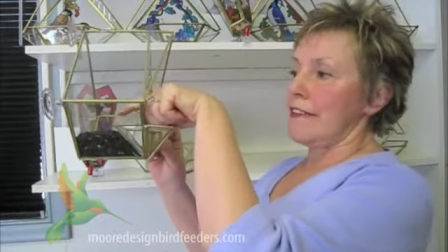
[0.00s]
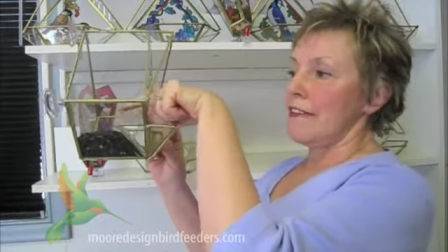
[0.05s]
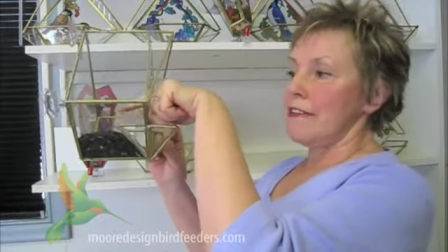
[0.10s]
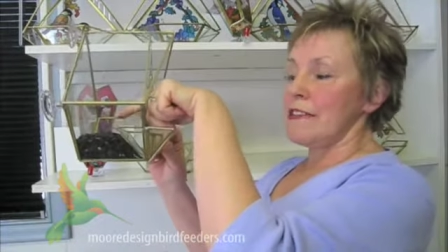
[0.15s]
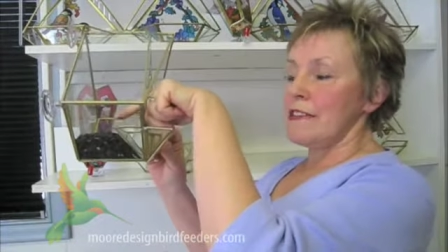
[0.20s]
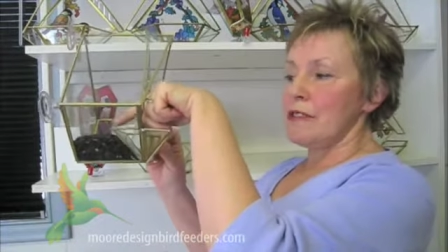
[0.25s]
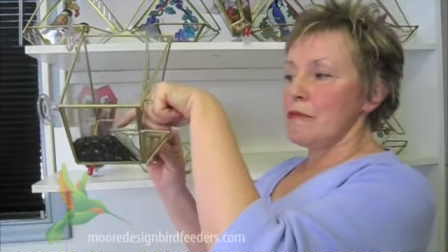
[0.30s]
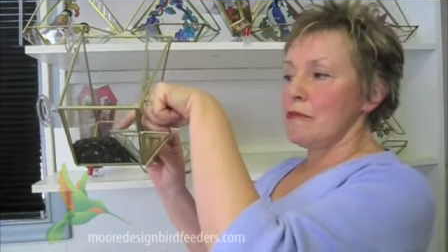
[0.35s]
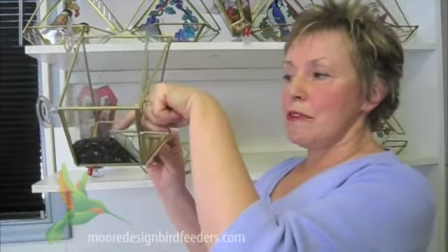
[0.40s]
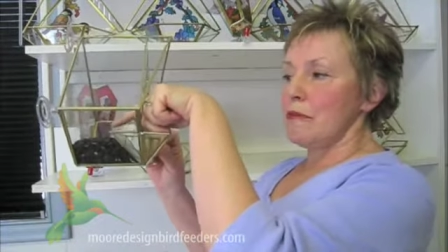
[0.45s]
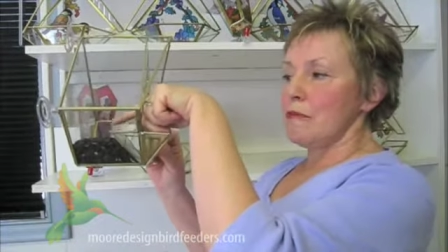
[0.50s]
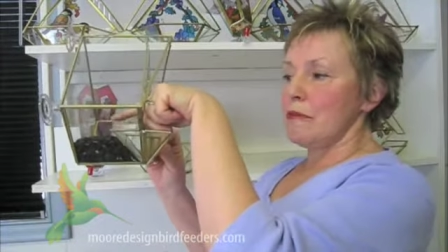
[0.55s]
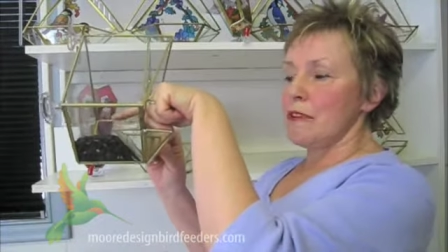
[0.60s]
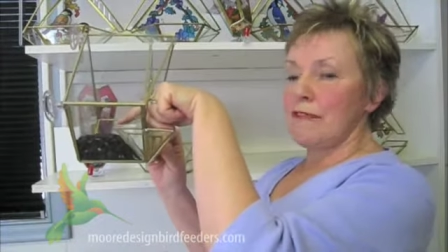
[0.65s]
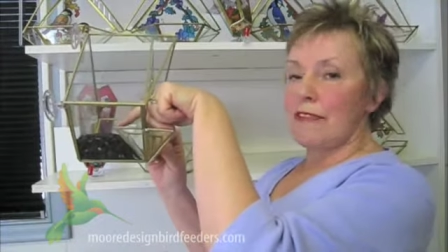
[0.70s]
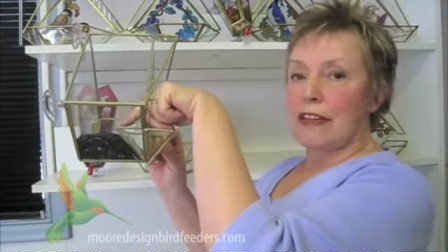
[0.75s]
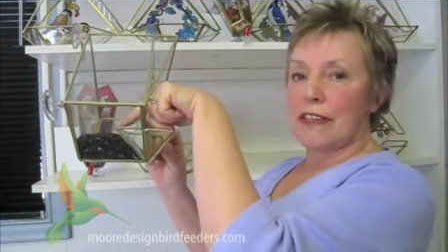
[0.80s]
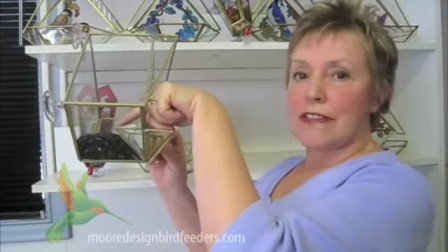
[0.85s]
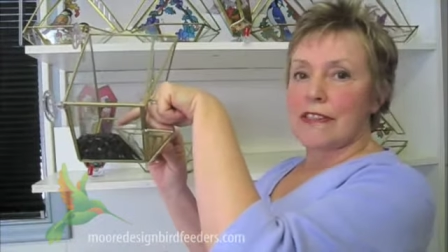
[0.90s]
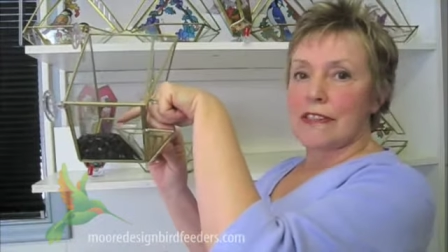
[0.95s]
This is what
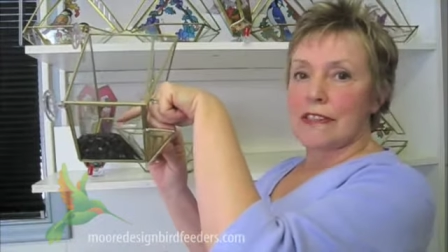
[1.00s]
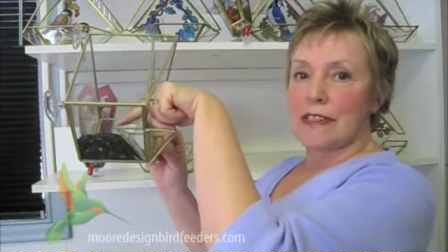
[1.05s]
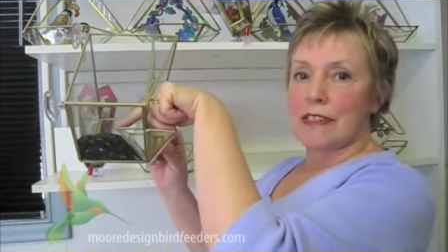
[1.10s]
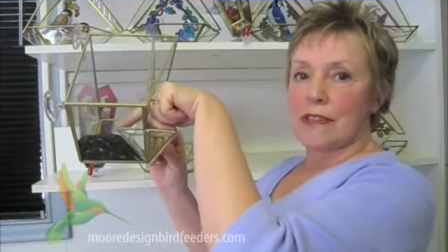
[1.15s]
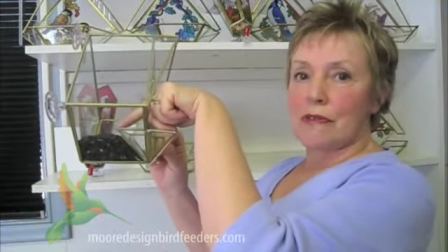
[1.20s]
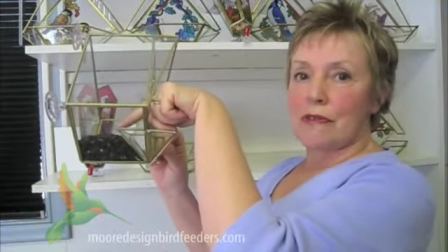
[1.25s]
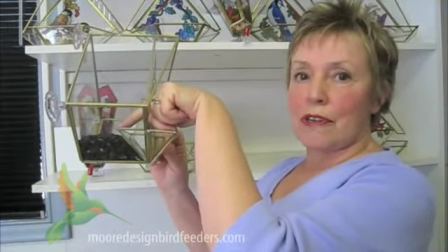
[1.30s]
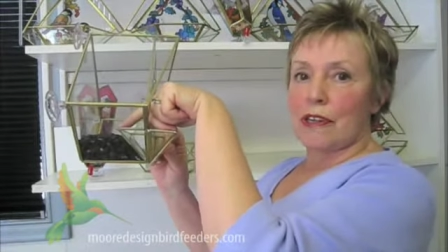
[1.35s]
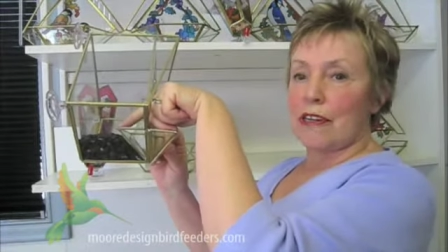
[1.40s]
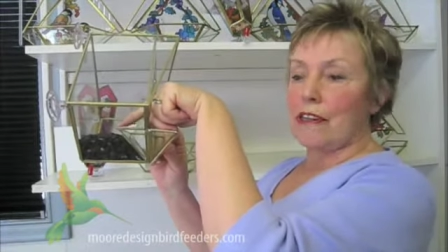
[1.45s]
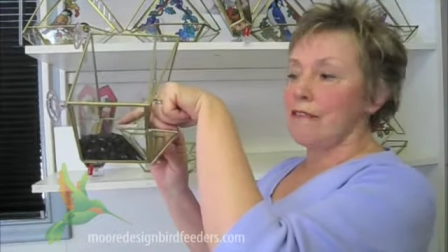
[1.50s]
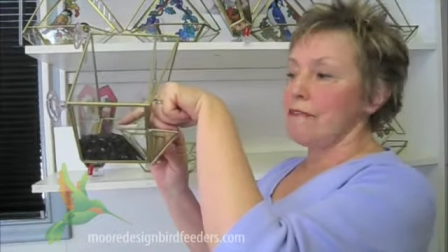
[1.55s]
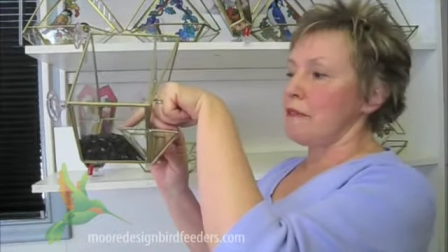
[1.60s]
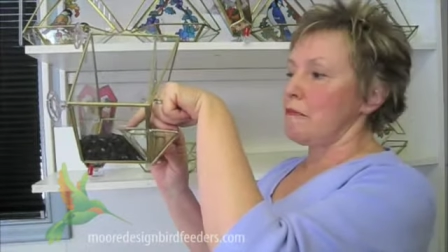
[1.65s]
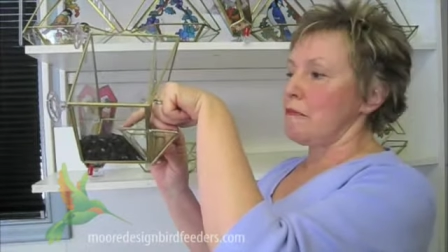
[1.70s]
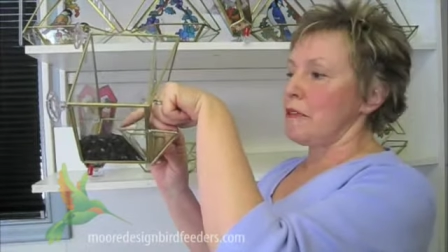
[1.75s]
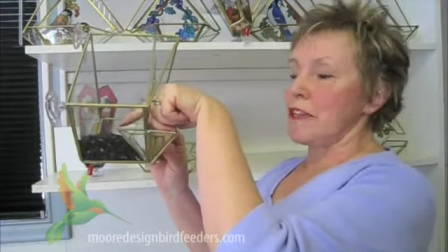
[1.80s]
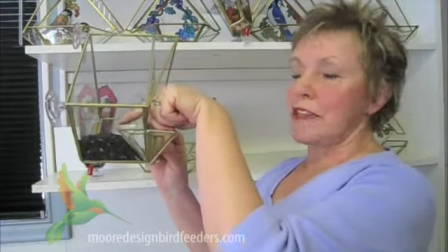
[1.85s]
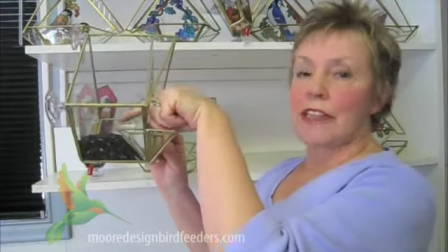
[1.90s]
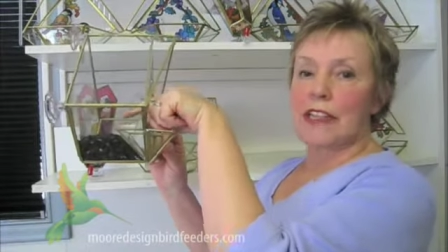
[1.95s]
prevents the squirrel
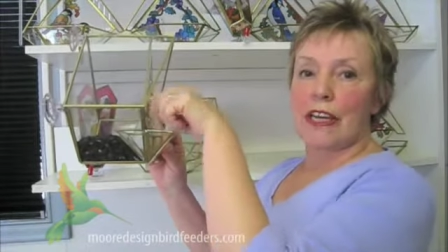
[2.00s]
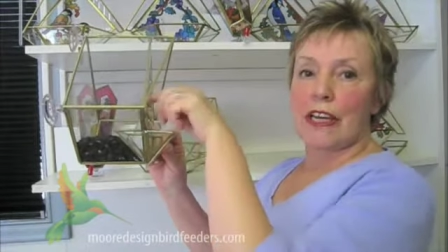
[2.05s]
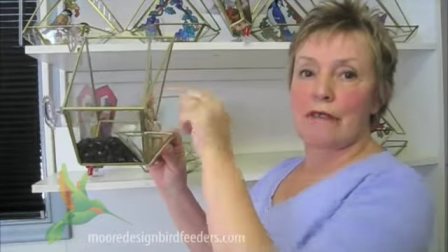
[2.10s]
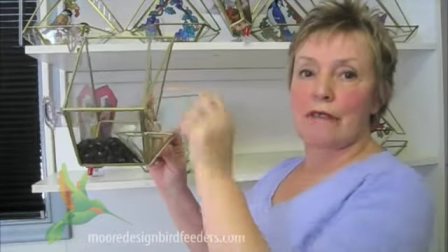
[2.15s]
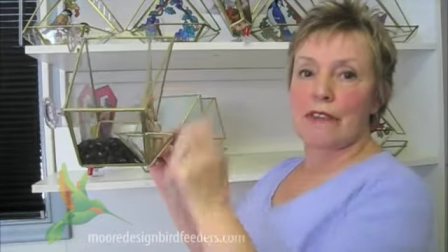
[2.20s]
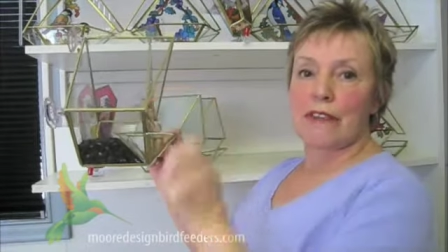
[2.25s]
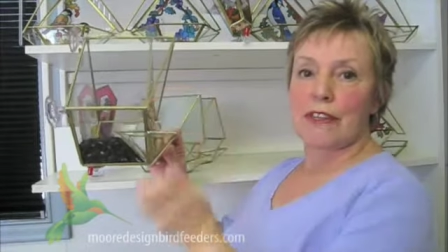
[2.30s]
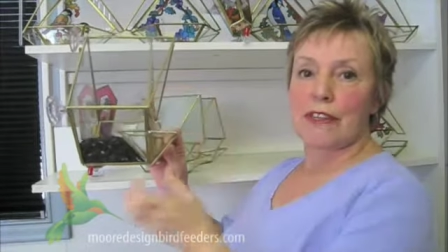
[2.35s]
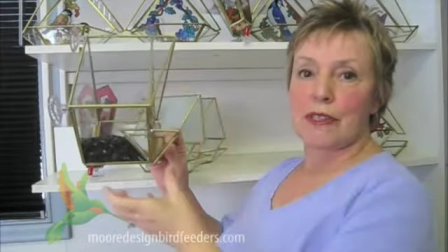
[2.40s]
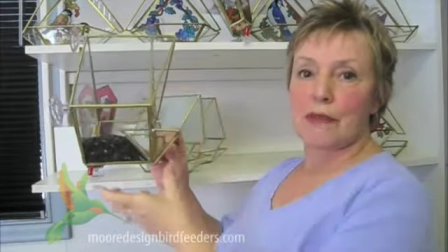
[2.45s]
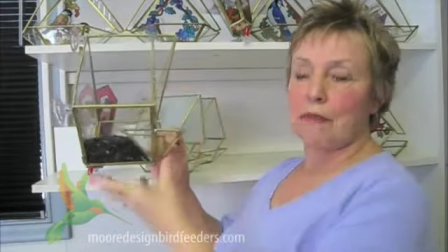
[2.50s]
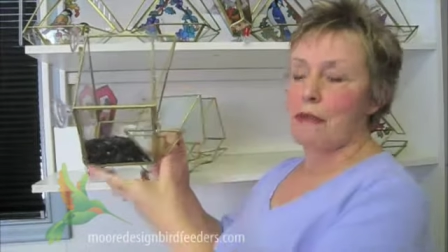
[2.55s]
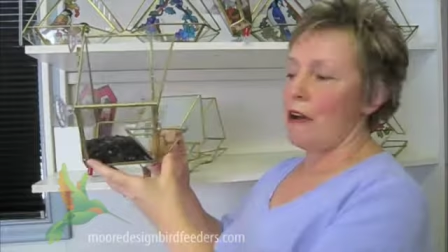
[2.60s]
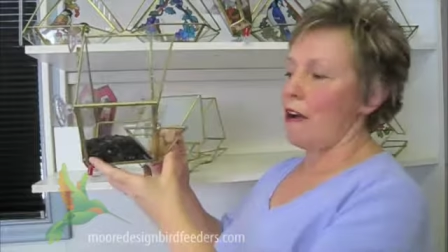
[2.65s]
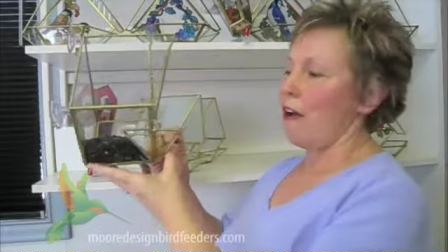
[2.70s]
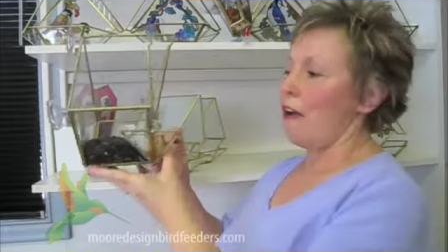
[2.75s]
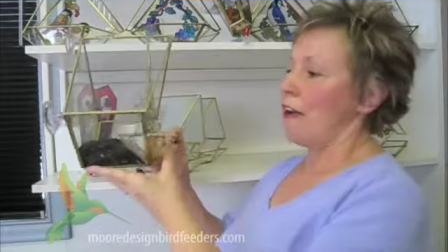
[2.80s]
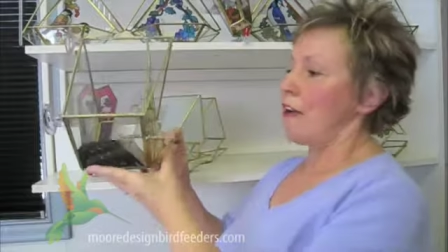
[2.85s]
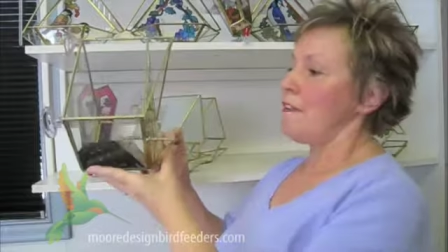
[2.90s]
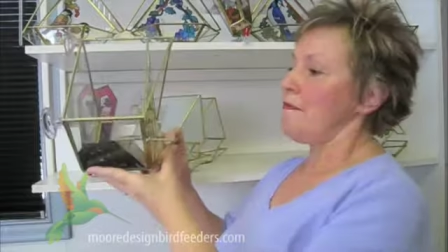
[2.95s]
from reaching in with his
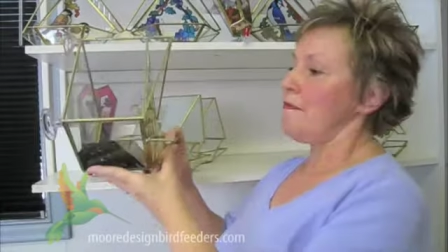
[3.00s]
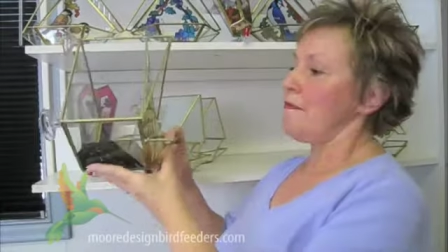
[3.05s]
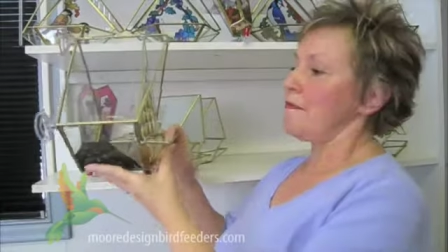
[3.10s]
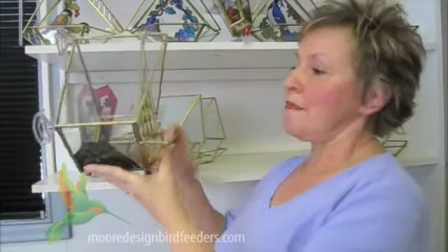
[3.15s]
paw.